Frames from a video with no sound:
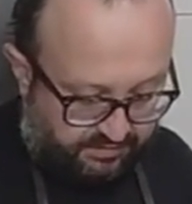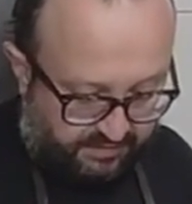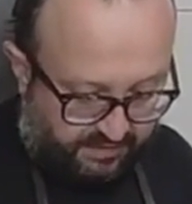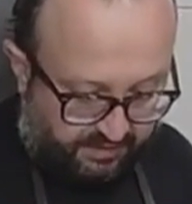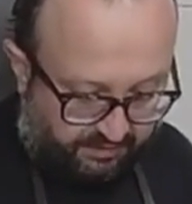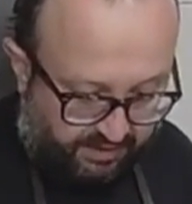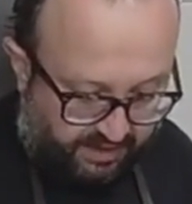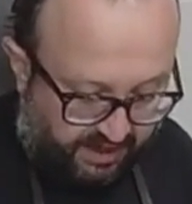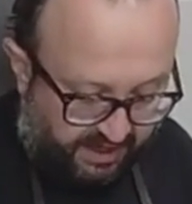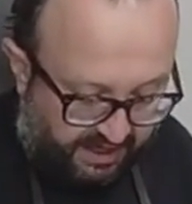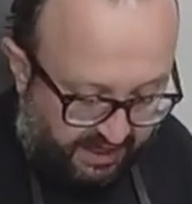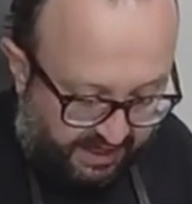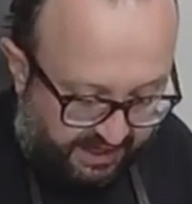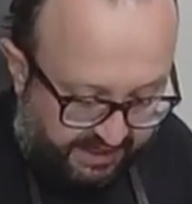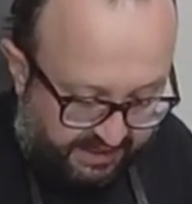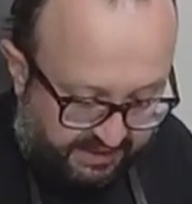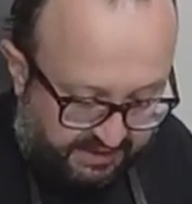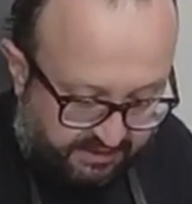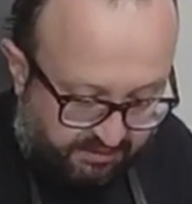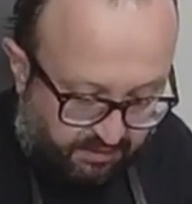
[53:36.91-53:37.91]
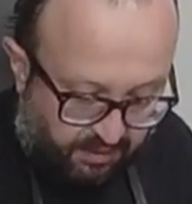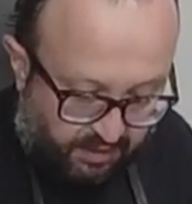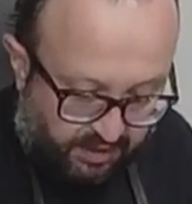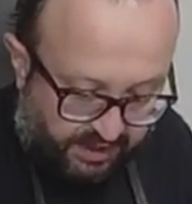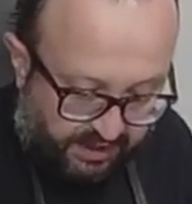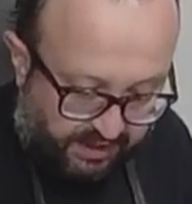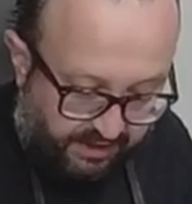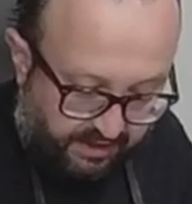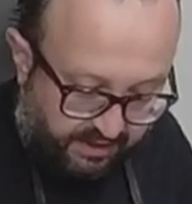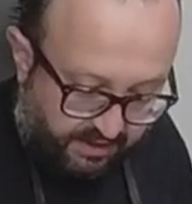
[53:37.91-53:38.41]
We're highlighting the mole,
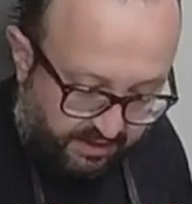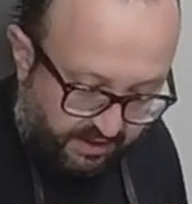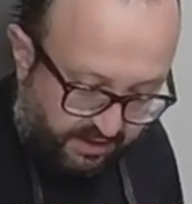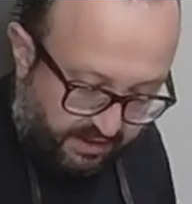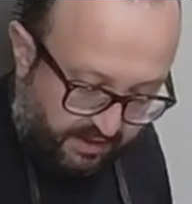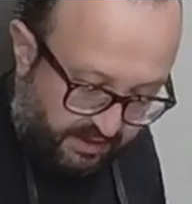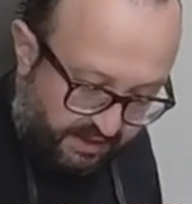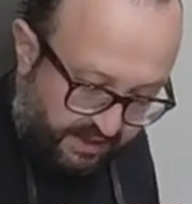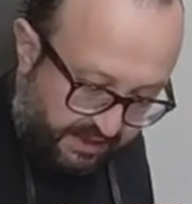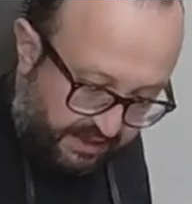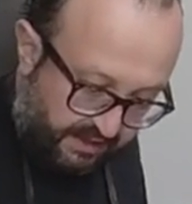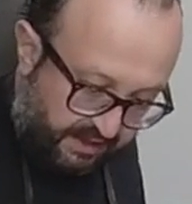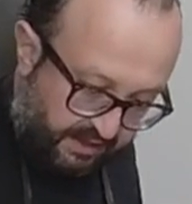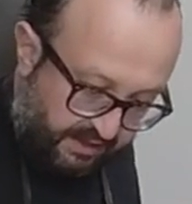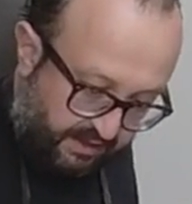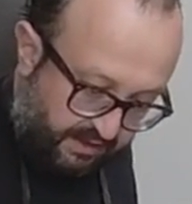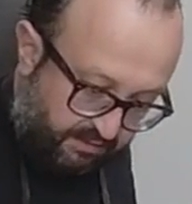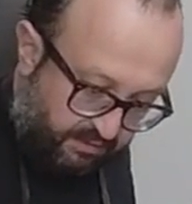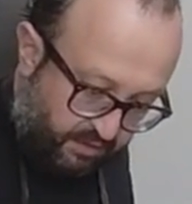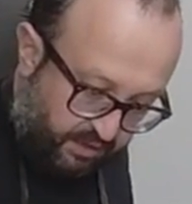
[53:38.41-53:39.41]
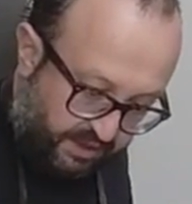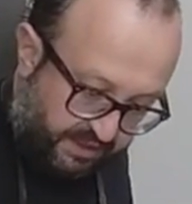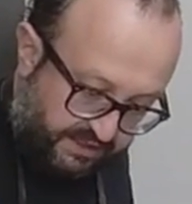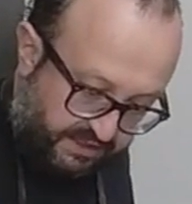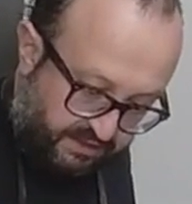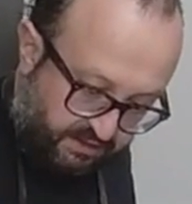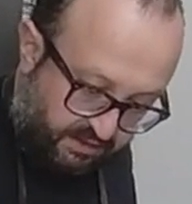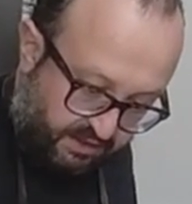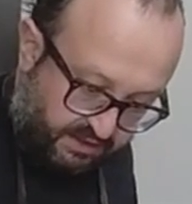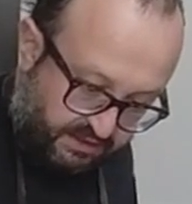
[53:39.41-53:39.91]
like a little mole
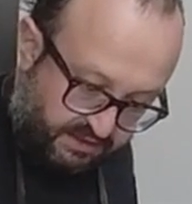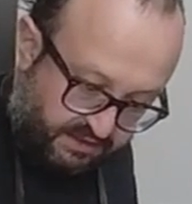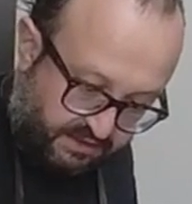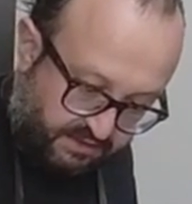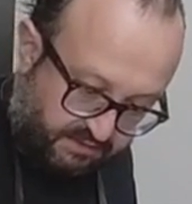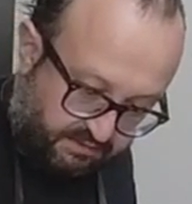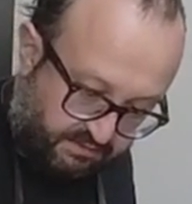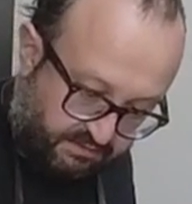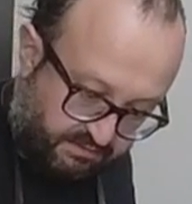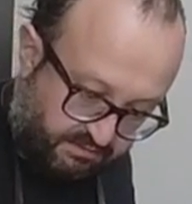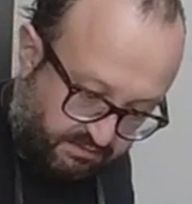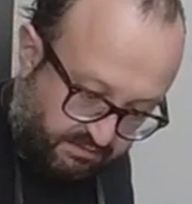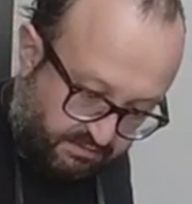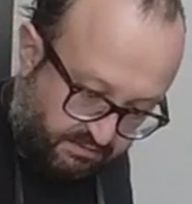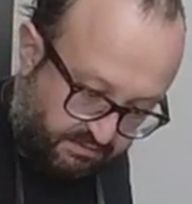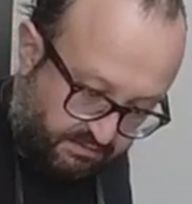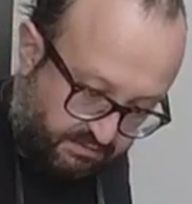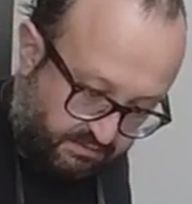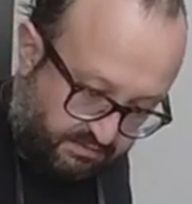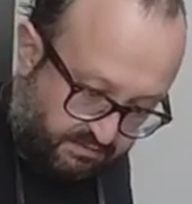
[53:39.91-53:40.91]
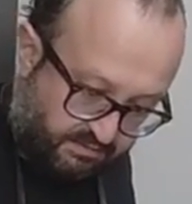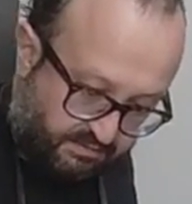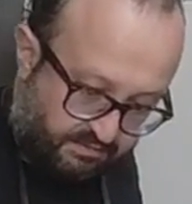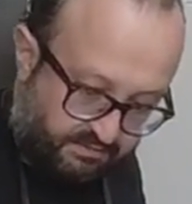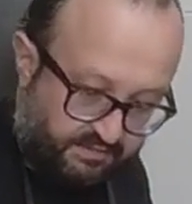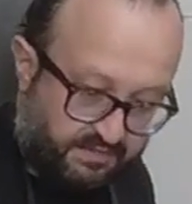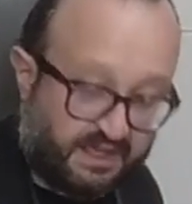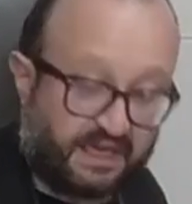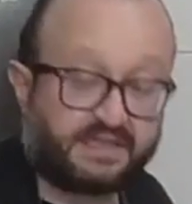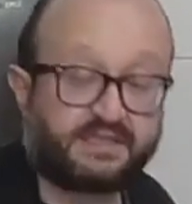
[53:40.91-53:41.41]
sauce.
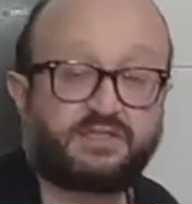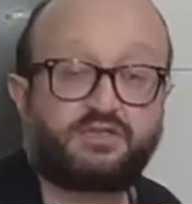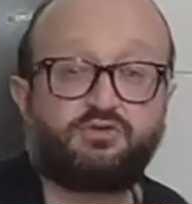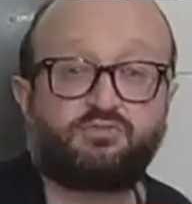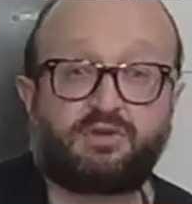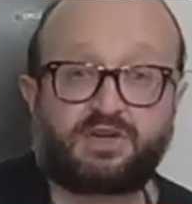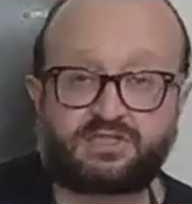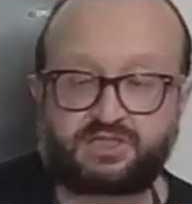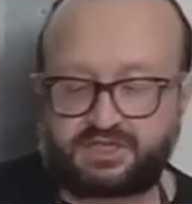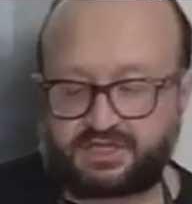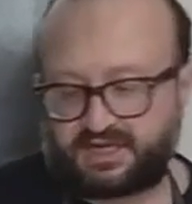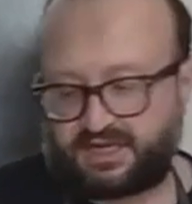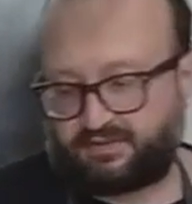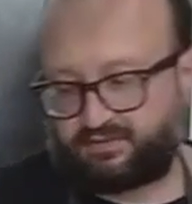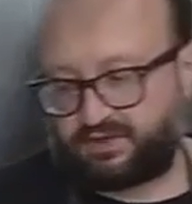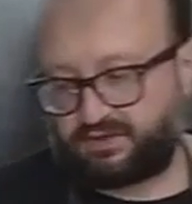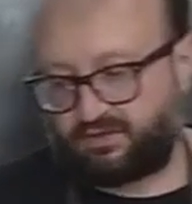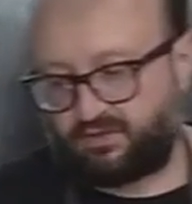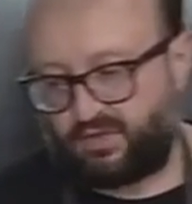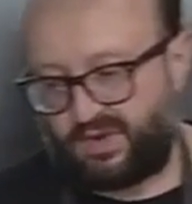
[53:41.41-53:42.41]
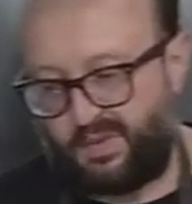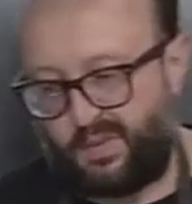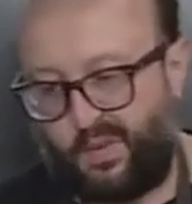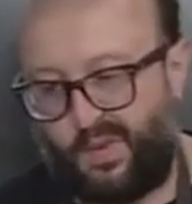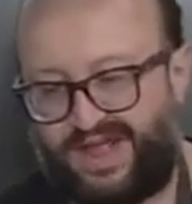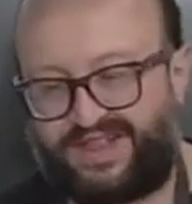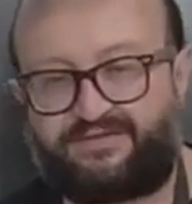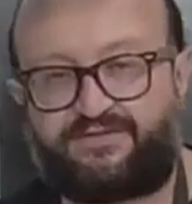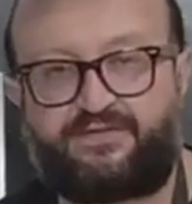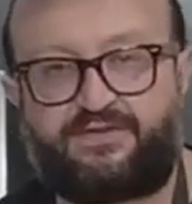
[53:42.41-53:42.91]
Not too much again. We don't want
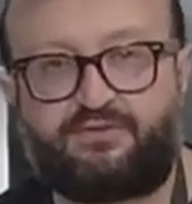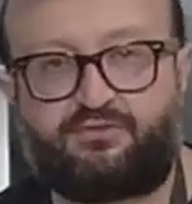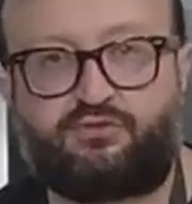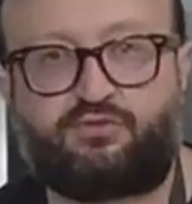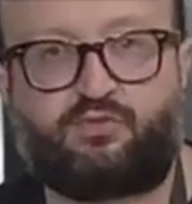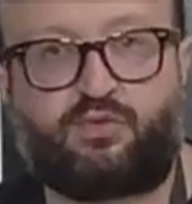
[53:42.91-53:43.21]
wet food.